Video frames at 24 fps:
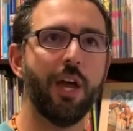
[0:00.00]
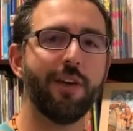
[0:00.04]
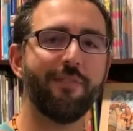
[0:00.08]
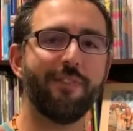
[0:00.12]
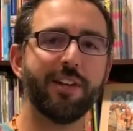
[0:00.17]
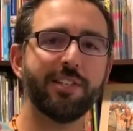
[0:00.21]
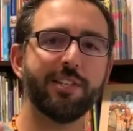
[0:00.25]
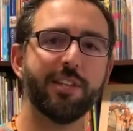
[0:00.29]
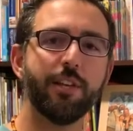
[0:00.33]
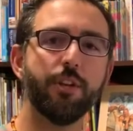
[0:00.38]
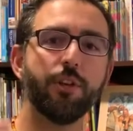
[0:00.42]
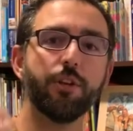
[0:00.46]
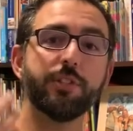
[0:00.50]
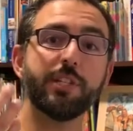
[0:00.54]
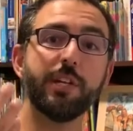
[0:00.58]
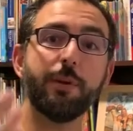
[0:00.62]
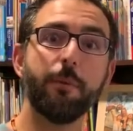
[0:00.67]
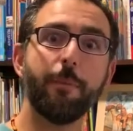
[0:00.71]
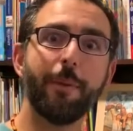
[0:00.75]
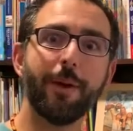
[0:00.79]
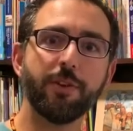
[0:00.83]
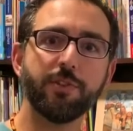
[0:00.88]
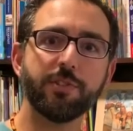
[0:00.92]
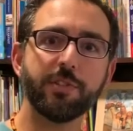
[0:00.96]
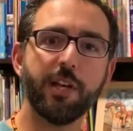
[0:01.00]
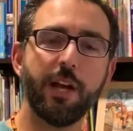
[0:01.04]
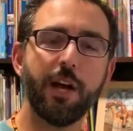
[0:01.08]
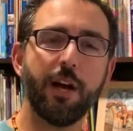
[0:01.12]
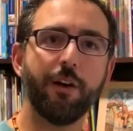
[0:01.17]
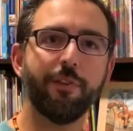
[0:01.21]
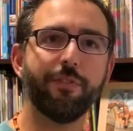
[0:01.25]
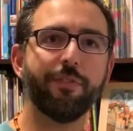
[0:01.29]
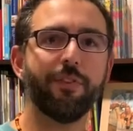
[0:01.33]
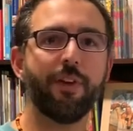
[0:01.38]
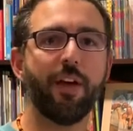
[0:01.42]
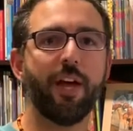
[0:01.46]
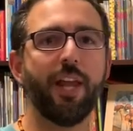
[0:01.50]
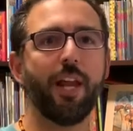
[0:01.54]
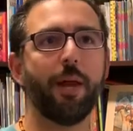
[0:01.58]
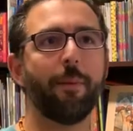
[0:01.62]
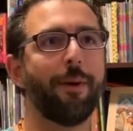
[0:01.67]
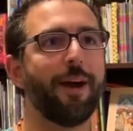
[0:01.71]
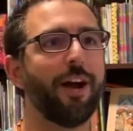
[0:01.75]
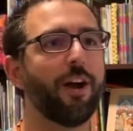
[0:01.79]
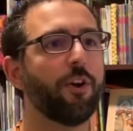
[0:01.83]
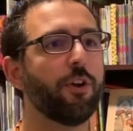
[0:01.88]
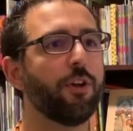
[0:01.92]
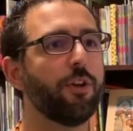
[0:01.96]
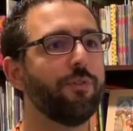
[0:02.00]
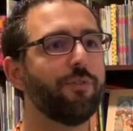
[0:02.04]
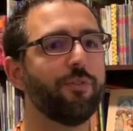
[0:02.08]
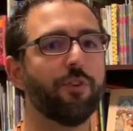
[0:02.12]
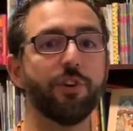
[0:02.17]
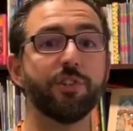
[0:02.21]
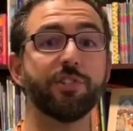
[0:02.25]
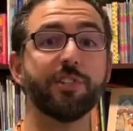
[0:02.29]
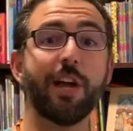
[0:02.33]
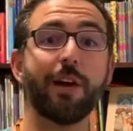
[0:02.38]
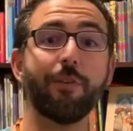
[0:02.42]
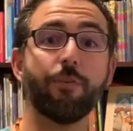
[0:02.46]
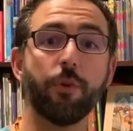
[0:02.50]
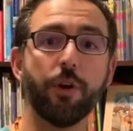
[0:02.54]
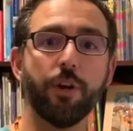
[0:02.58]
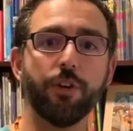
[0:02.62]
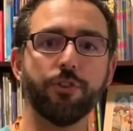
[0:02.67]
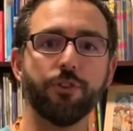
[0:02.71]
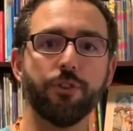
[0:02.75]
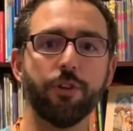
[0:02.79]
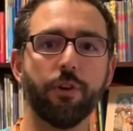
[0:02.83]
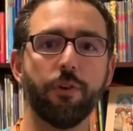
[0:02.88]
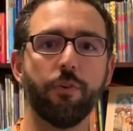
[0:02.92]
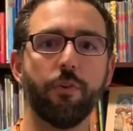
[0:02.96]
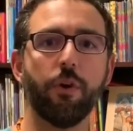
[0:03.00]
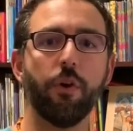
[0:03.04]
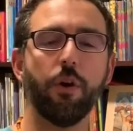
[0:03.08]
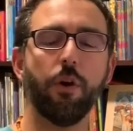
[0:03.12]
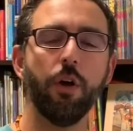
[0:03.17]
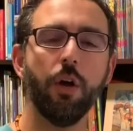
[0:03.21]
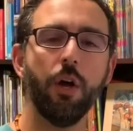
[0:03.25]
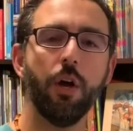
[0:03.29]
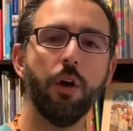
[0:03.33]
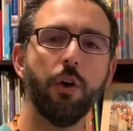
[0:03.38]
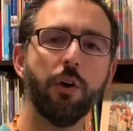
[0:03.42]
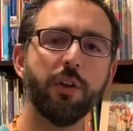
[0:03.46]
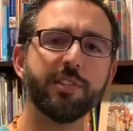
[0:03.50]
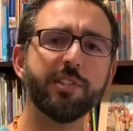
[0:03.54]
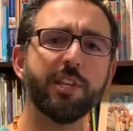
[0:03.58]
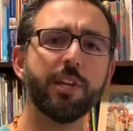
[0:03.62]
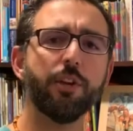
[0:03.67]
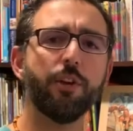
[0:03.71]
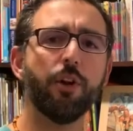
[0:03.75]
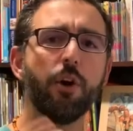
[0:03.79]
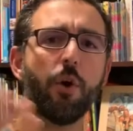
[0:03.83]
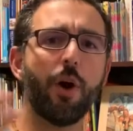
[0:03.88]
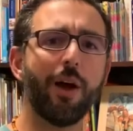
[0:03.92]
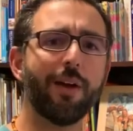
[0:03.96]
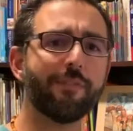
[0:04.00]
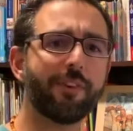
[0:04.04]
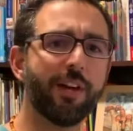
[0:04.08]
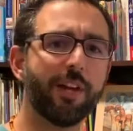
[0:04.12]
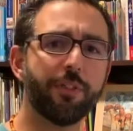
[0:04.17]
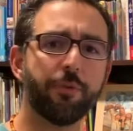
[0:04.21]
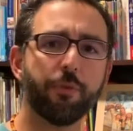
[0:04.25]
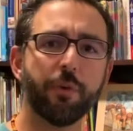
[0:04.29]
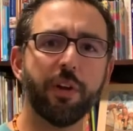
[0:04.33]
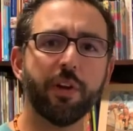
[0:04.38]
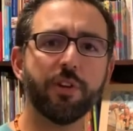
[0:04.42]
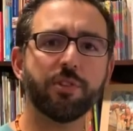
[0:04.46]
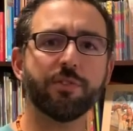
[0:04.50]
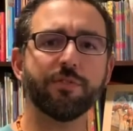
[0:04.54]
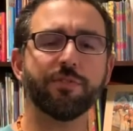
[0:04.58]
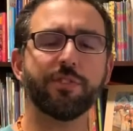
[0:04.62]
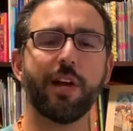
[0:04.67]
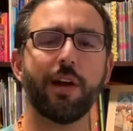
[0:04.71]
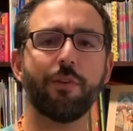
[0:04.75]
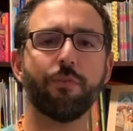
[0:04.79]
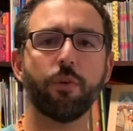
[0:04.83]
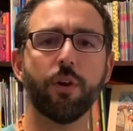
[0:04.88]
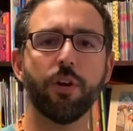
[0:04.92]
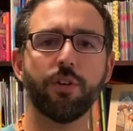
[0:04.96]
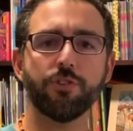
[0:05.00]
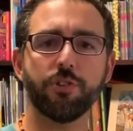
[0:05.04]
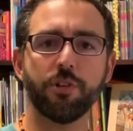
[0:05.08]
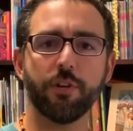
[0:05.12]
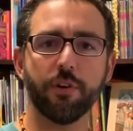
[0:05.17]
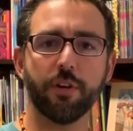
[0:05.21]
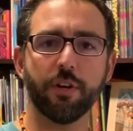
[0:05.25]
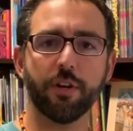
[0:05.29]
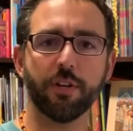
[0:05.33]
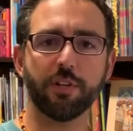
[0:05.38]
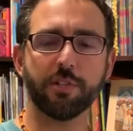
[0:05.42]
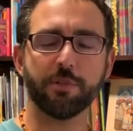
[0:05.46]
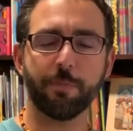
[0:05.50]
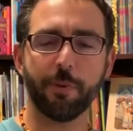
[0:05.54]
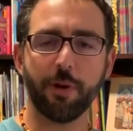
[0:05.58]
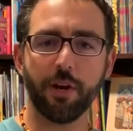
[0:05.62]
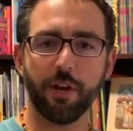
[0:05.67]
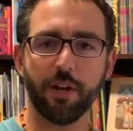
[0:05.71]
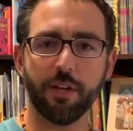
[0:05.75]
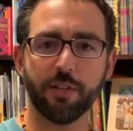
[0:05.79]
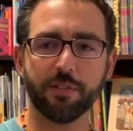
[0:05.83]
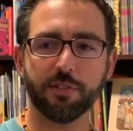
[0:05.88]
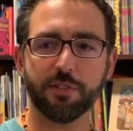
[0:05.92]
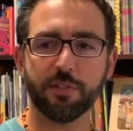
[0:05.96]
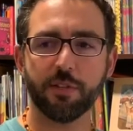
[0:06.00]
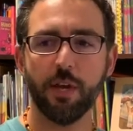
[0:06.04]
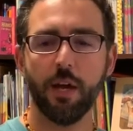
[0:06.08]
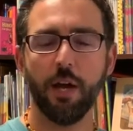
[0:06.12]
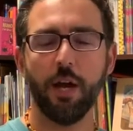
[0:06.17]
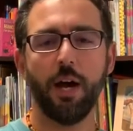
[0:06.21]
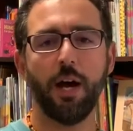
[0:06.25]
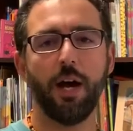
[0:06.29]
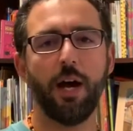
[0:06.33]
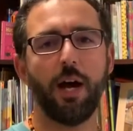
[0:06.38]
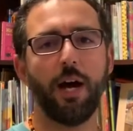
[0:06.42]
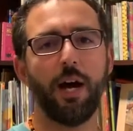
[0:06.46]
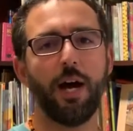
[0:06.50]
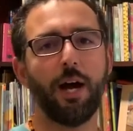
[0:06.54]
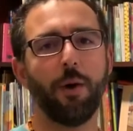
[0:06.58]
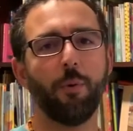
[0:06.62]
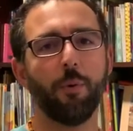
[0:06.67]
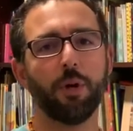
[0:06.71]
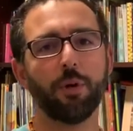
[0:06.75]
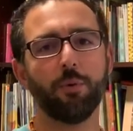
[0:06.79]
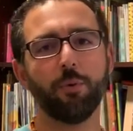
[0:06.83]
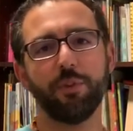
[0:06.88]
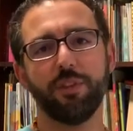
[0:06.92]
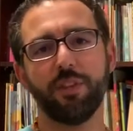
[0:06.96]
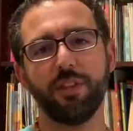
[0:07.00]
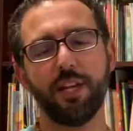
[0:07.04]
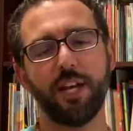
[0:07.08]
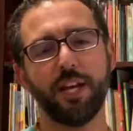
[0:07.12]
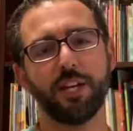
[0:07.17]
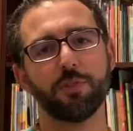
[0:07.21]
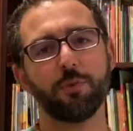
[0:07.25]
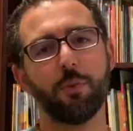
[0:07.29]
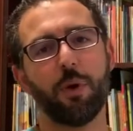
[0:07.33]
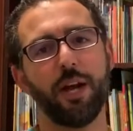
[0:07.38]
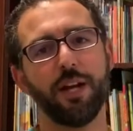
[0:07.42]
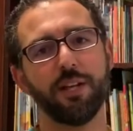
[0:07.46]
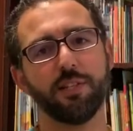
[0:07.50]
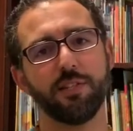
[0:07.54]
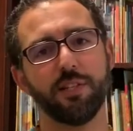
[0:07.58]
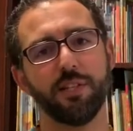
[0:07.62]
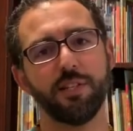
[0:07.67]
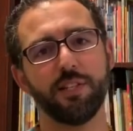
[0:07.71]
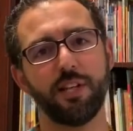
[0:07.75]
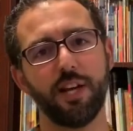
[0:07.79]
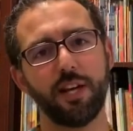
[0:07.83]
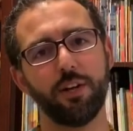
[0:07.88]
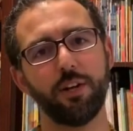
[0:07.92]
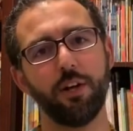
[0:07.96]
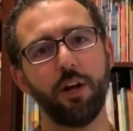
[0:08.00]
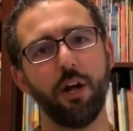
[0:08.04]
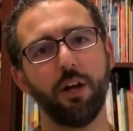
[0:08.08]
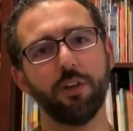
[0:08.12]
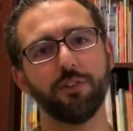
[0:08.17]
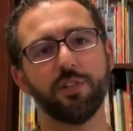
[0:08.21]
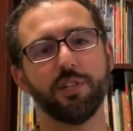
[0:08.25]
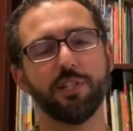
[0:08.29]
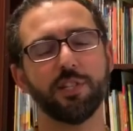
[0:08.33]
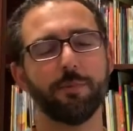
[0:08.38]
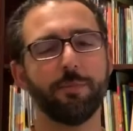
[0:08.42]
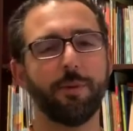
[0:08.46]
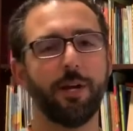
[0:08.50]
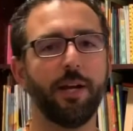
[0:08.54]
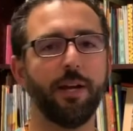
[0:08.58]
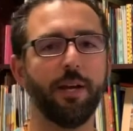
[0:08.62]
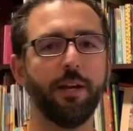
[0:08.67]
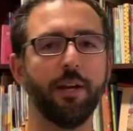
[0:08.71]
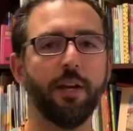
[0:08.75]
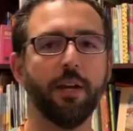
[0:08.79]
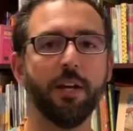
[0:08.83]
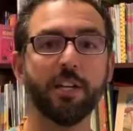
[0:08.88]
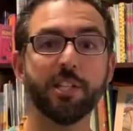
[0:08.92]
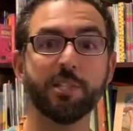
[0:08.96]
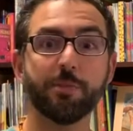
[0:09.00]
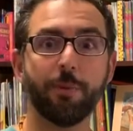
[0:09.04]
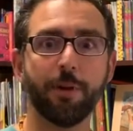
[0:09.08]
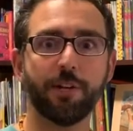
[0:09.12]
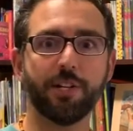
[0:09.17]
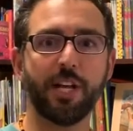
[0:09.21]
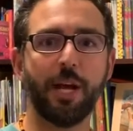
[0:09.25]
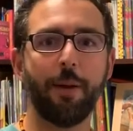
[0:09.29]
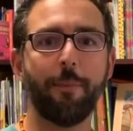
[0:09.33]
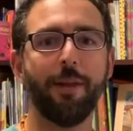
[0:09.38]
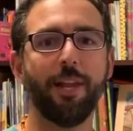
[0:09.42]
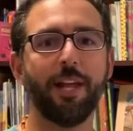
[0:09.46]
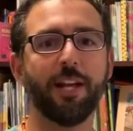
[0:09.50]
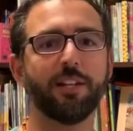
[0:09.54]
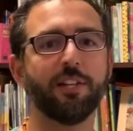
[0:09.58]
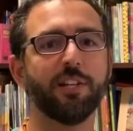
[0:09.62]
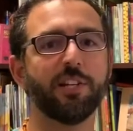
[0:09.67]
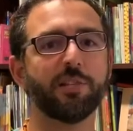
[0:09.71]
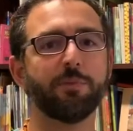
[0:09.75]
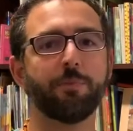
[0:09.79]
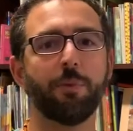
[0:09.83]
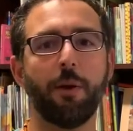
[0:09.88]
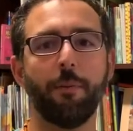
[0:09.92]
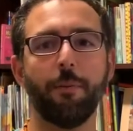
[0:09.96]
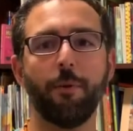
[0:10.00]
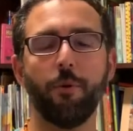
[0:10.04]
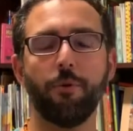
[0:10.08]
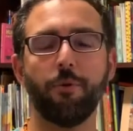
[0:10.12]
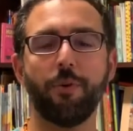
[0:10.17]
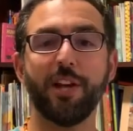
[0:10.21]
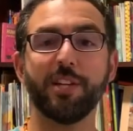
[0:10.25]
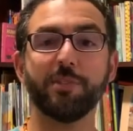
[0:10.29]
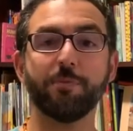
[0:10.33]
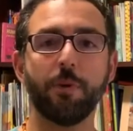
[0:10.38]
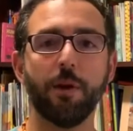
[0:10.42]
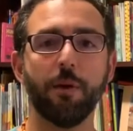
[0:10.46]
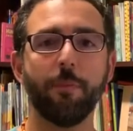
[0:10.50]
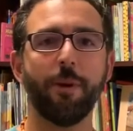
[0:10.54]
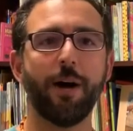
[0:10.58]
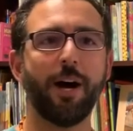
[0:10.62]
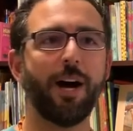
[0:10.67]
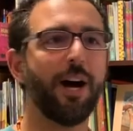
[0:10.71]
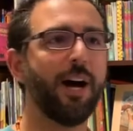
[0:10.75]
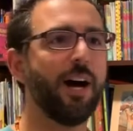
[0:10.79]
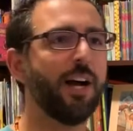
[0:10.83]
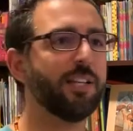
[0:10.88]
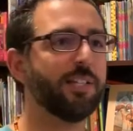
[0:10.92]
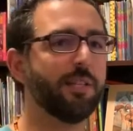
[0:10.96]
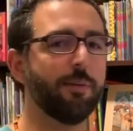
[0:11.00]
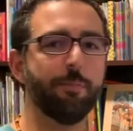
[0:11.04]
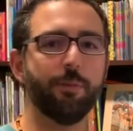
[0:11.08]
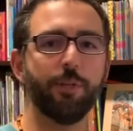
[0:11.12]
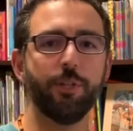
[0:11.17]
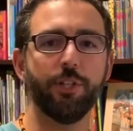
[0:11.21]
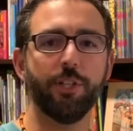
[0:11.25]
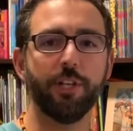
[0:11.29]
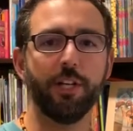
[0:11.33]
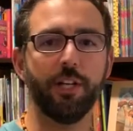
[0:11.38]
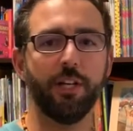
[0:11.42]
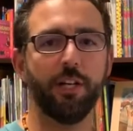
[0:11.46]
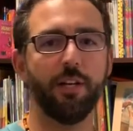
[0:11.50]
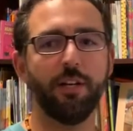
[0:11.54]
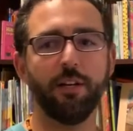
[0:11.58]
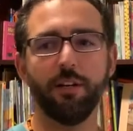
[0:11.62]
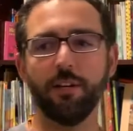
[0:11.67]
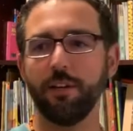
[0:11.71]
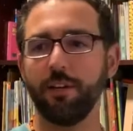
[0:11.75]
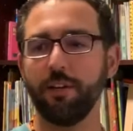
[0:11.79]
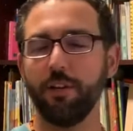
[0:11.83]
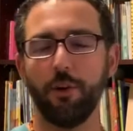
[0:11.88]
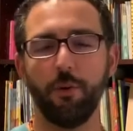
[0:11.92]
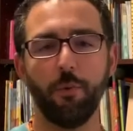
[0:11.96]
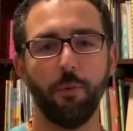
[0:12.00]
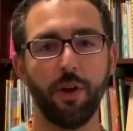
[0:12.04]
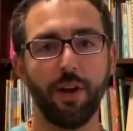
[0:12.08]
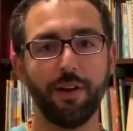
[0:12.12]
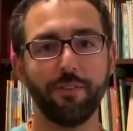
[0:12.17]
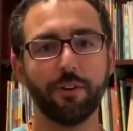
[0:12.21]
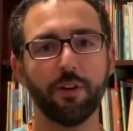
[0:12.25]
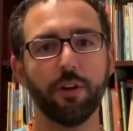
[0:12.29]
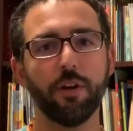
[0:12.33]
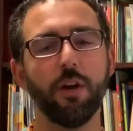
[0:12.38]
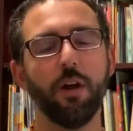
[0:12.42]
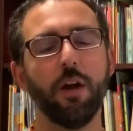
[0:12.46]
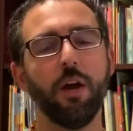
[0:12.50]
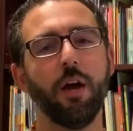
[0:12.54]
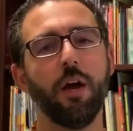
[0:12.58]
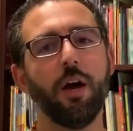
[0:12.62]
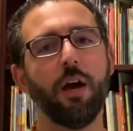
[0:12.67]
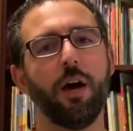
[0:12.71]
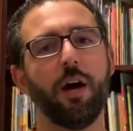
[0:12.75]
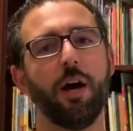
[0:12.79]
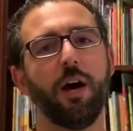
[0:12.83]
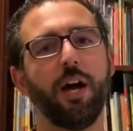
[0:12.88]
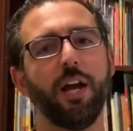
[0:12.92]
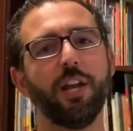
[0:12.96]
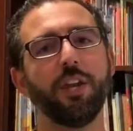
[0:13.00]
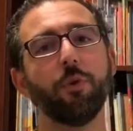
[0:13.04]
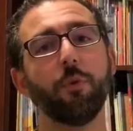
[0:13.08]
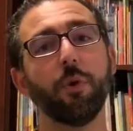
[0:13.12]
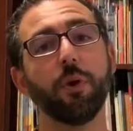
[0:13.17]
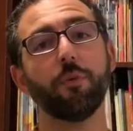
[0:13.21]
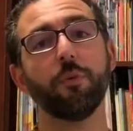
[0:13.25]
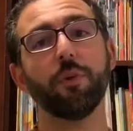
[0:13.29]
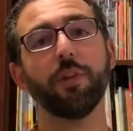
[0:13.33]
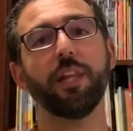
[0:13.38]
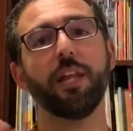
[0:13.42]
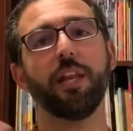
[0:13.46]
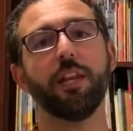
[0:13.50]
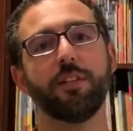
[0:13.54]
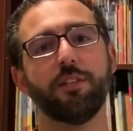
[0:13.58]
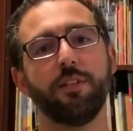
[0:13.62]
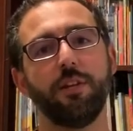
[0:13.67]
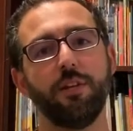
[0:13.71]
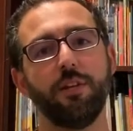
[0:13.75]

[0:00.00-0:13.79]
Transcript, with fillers: if I say, you know, tell me about yourself and I'm hiring you for a software engineer role, you say, you know, I've got three years of software engineering experience. Uh, I work with X, Y, and Z technologies. In my spare time, I like to experiment with Raspberry Pis. I'm building a, you know, whatever. Uh, and you want to relate it to